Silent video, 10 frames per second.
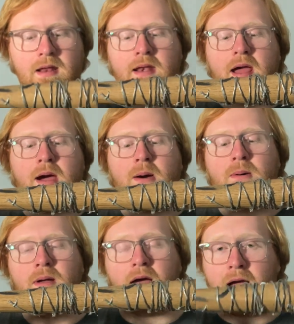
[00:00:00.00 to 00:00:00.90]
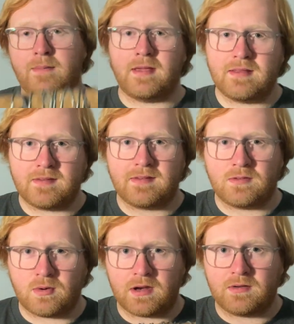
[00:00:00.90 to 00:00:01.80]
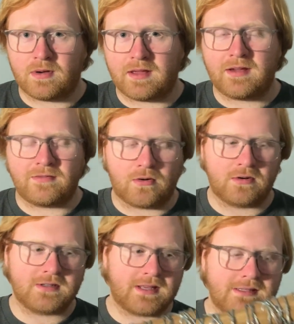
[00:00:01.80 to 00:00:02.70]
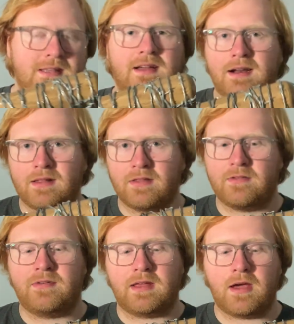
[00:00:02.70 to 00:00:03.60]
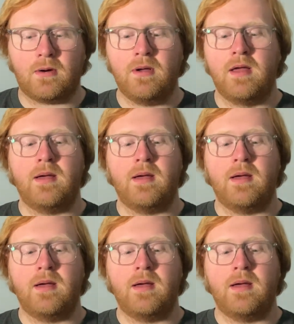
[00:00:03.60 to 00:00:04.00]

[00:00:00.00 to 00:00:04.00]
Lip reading: Now, I made this in 2020, of course, that's the title of the video.